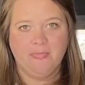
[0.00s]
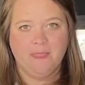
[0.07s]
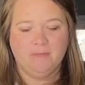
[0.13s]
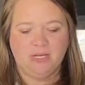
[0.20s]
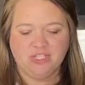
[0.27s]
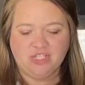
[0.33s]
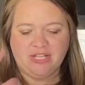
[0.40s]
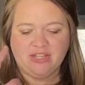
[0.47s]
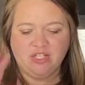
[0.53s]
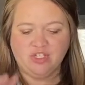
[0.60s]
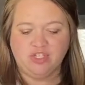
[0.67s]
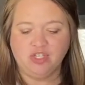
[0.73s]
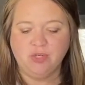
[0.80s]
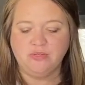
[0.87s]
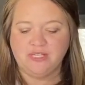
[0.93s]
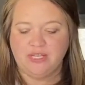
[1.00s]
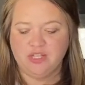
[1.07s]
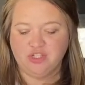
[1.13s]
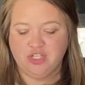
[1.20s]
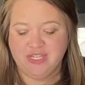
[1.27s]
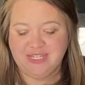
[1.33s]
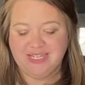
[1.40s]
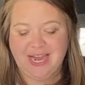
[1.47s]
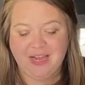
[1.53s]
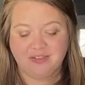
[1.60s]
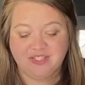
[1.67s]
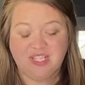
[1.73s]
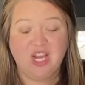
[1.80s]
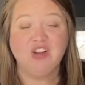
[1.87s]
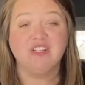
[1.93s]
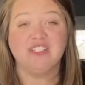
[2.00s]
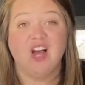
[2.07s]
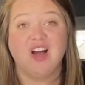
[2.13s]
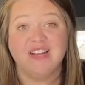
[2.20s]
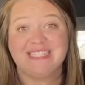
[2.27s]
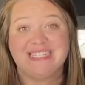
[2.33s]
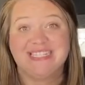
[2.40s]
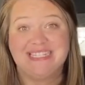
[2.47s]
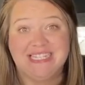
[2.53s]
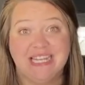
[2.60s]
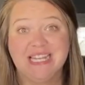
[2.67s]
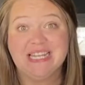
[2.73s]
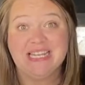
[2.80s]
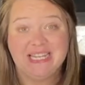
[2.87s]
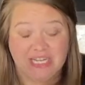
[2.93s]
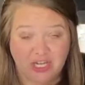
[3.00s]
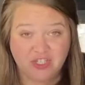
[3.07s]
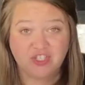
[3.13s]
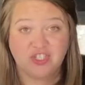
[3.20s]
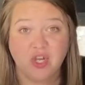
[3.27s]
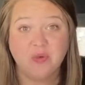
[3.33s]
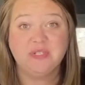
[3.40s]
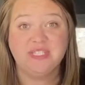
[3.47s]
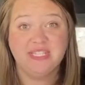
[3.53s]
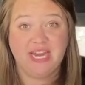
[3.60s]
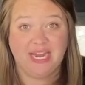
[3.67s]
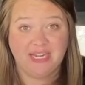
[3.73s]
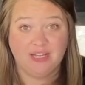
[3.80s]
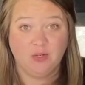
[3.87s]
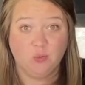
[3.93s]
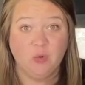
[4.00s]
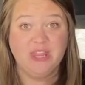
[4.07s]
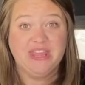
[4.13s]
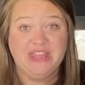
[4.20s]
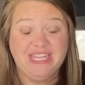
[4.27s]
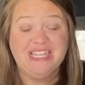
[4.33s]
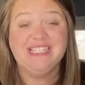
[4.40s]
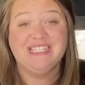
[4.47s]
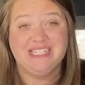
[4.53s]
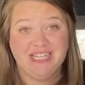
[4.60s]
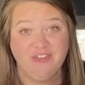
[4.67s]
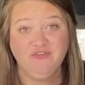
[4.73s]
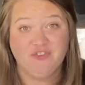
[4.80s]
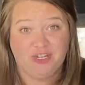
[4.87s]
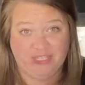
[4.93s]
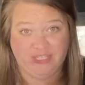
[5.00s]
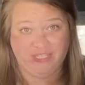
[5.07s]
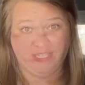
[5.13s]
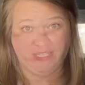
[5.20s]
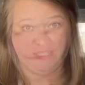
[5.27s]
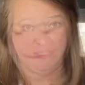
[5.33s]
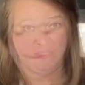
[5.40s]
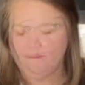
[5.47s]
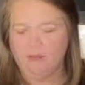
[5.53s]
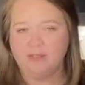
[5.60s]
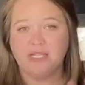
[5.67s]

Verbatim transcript: Much like the Jews and the Gentiles, there is hostility associated with these differences.